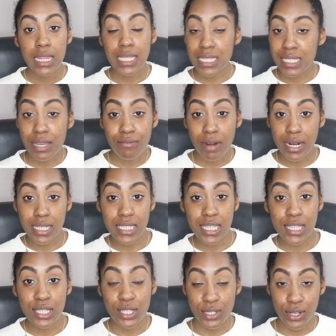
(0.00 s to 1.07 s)
Let's get right into
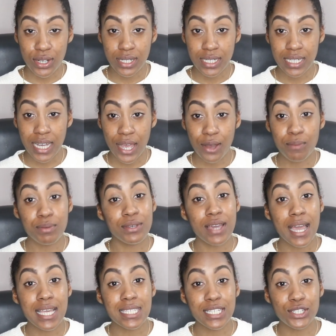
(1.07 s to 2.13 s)
this look. I hope you
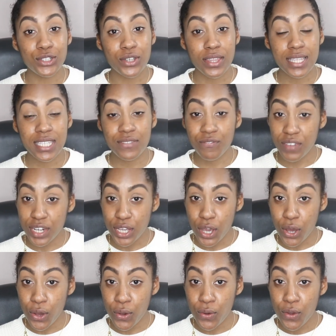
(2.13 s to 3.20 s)
guys enjoy this
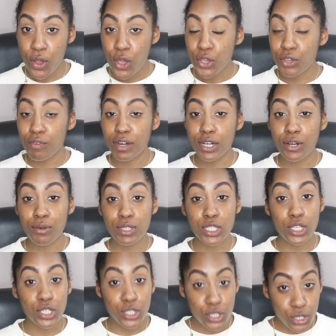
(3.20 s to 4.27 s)
video. You already know what
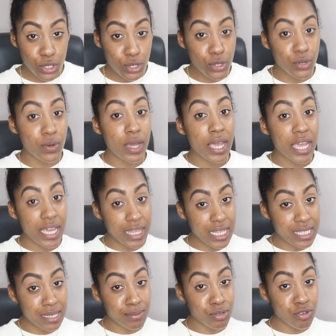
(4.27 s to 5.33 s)
to do. Hit
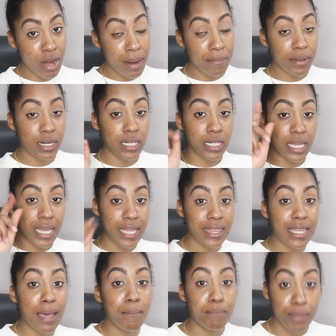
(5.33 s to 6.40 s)
the subscribe button,
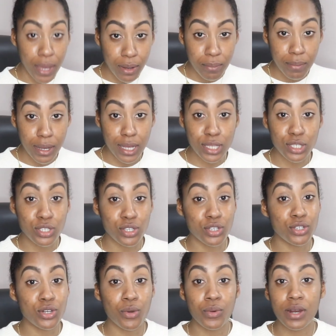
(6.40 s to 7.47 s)
hit that bell button so
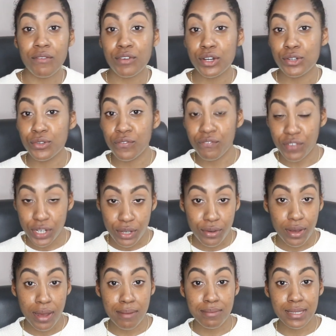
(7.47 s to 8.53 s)
you know whenever a new
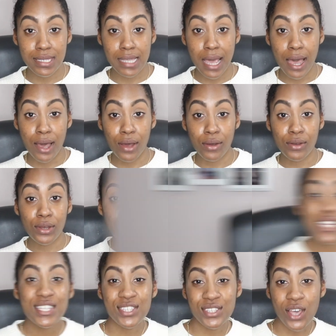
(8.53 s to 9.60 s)
video comes out.
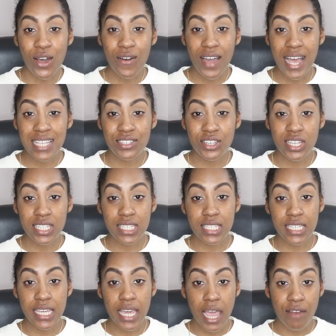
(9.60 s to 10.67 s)
So as you can
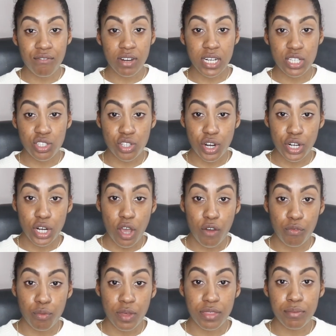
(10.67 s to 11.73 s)
see, I've already started
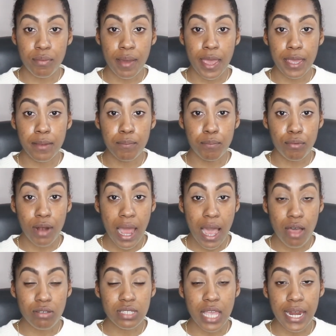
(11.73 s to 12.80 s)
off with my
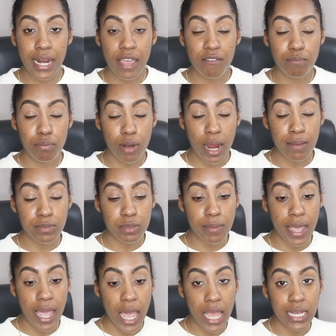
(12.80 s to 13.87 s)
brows and I've primed
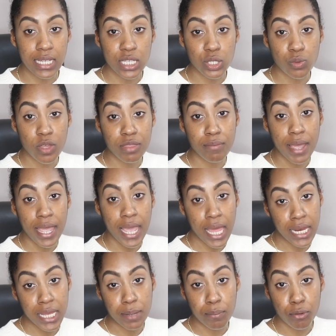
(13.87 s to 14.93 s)
my eyelids with my
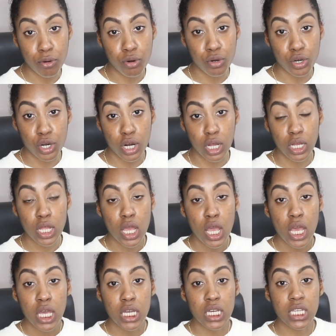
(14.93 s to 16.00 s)
LA Pro Girl
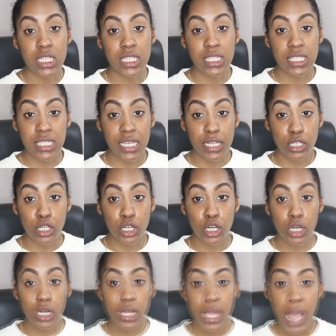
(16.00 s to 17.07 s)

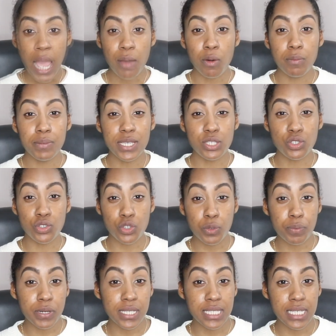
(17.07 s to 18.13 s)
concealer. I won't be
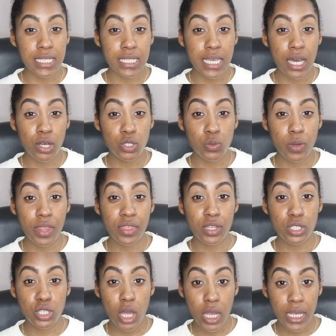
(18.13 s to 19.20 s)
super detailed
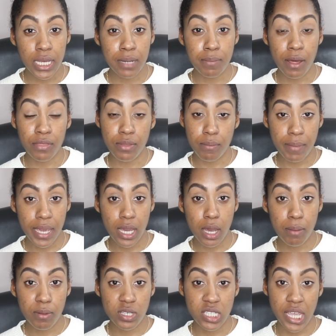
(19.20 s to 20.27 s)
with talking about the
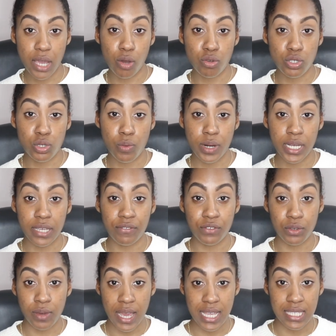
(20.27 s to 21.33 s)
makeup because I also want to give
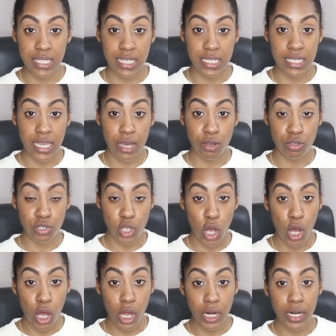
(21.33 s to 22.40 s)
you guys details
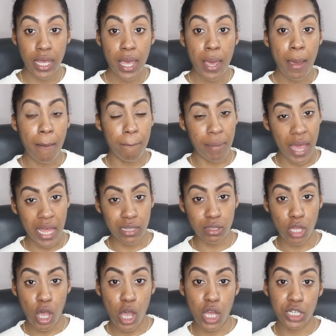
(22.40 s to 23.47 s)
on
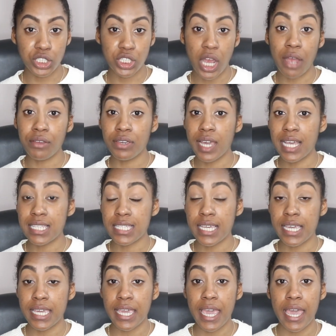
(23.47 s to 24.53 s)
band launch, how you guys
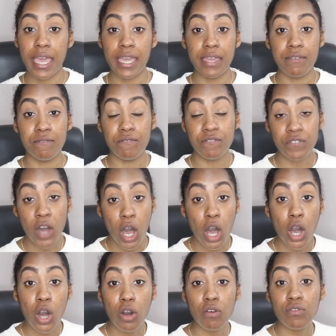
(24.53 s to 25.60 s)
can get
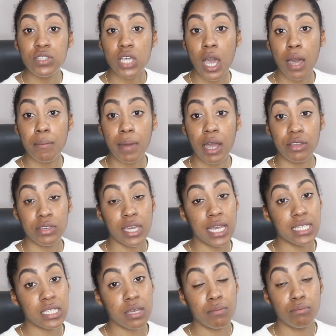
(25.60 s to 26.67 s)
involved, how you
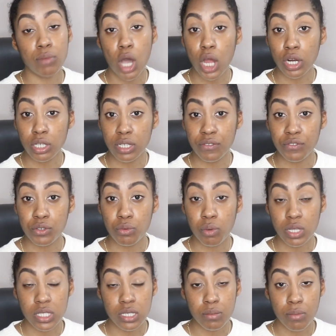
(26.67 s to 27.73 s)
guys can model if you
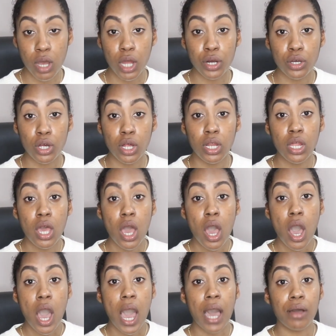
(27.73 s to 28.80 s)
want to model,
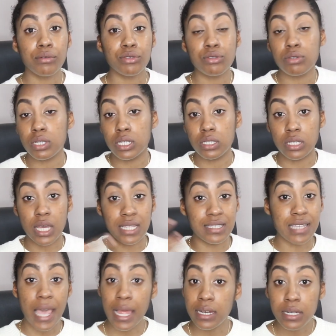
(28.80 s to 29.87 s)
how you can
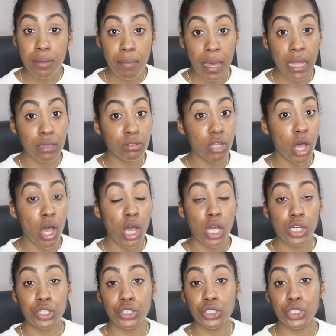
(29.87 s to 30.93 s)
attend a band
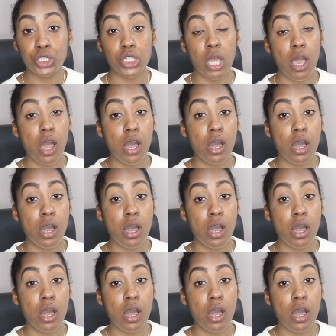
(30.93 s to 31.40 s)
launch,